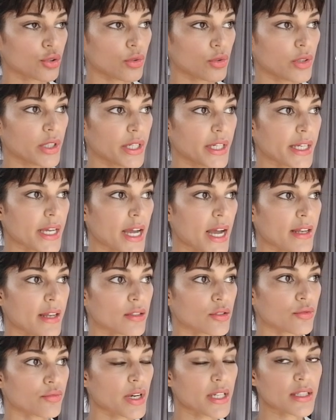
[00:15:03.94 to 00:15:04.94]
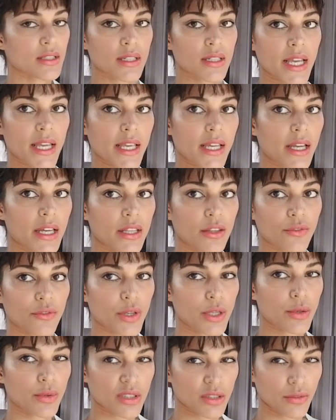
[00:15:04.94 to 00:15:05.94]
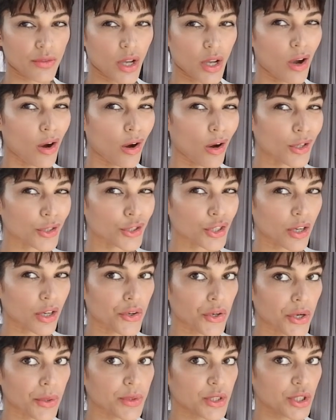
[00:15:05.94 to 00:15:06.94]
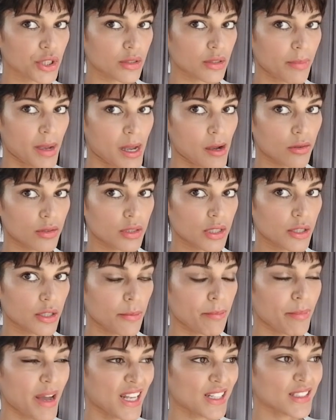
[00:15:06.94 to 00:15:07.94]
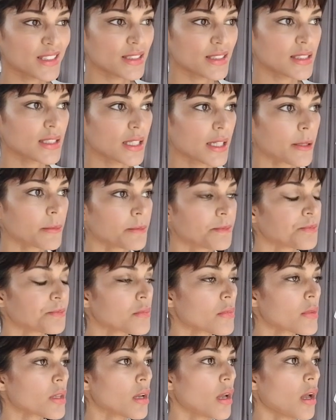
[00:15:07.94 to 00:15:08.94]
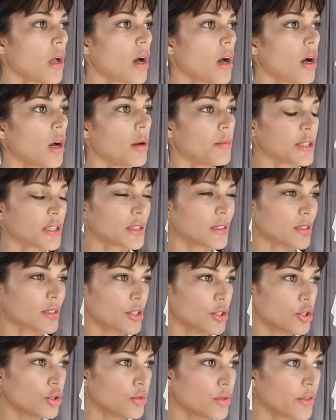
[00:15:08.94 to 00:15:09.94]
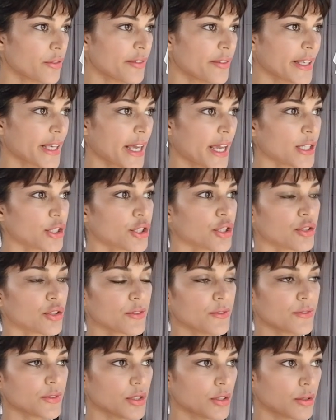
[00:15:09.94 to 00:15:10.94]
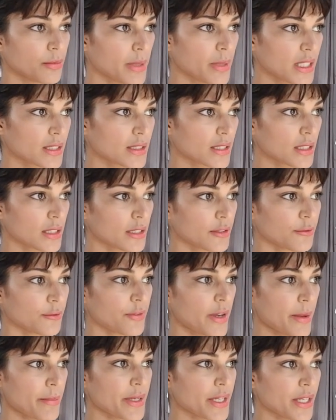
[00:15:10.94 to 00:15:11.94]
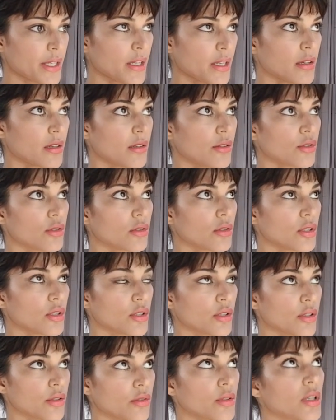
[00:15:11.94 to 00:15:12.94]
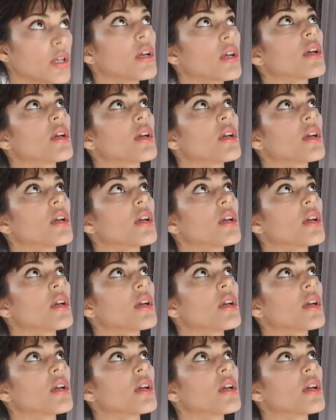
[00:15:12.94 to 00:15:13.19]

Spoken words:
joy, and resonating at the frequency of the heart chakra, which is about, you know, balancing. It's the unification of, you know, masculine, feminine, and, you know,